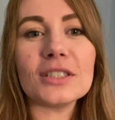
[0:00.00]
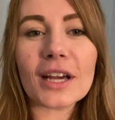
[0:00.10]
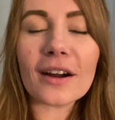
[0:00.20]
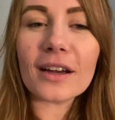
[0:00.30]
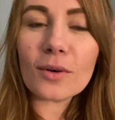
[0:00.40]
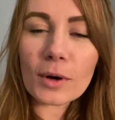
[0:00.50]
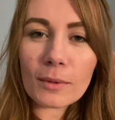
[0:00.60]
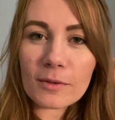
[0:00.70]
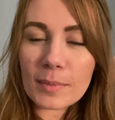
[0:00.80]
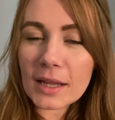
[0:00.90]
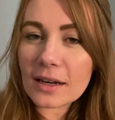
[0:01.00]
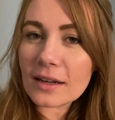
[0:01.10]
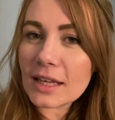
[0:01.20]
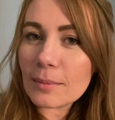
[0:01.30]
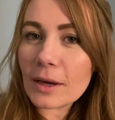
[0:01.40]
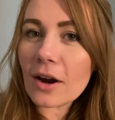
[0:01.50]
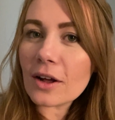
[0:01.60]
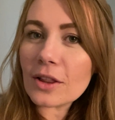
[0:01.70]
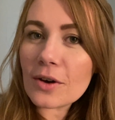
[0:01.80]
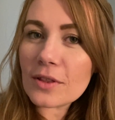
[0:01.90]
area where we've been keeping our
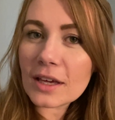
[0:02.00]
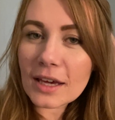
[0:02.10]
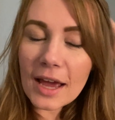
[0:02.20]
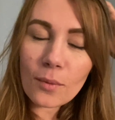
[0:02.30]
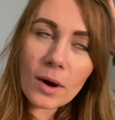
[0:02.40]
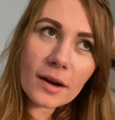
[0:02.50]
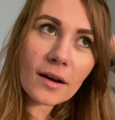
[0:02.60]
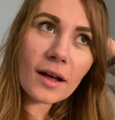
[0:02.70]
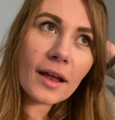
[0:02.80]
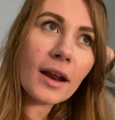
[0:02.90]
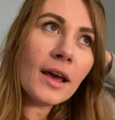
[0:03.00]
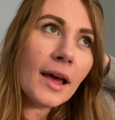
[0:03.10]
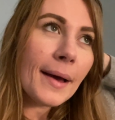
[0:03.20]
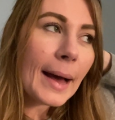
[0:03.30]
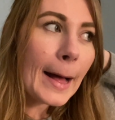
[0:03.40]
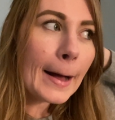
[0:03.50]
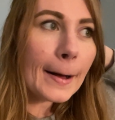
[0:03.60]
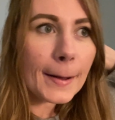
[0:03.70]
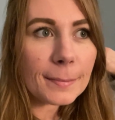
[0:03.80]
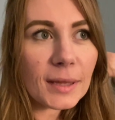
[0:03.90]
clothing and whatnot,
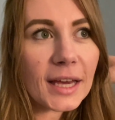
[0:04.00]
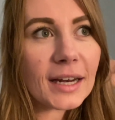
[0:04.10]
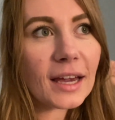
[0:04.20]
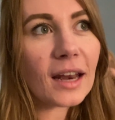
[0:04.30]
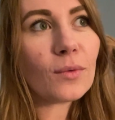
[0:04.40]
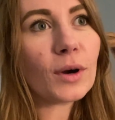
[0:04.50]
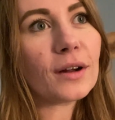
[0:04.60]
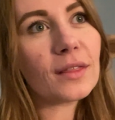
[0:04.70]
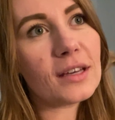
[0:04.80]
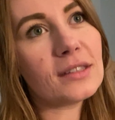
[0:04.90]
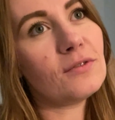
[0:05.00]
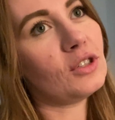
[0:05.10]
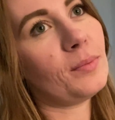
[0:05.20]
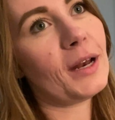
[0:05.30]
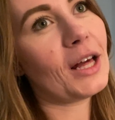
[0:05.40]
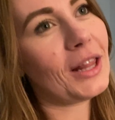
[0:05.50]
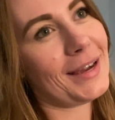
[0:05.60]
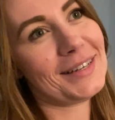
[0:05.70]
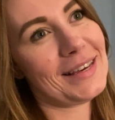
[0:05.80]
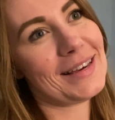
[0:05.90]
and kind of where things have just been
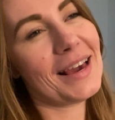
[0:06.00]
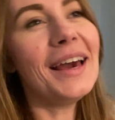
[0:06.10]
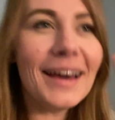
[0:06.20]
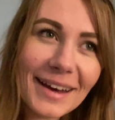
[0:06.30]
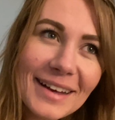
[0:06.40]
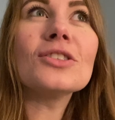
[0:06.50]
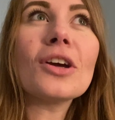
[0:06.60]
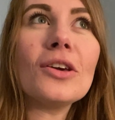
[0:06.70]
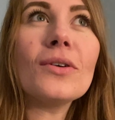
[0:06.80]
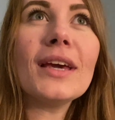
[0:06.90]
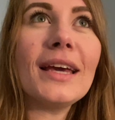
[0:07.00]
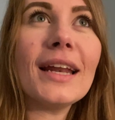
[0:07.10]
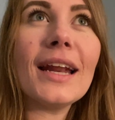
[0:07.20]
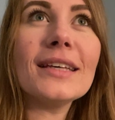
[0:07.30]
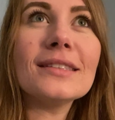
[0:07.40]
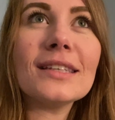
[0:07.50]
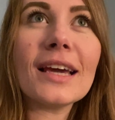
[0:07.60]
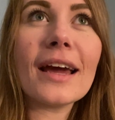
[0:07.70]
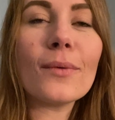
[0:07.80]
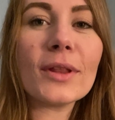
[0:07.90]
collecting so you can see
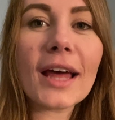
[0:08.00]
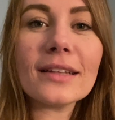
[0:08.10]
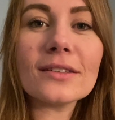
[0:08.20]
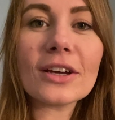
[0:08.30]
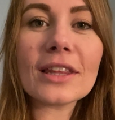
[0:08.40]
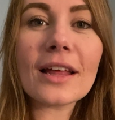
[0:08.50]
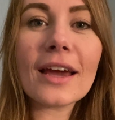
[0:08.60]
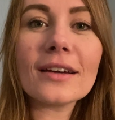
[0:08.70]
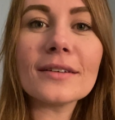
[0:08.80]
kind of what that's looking like.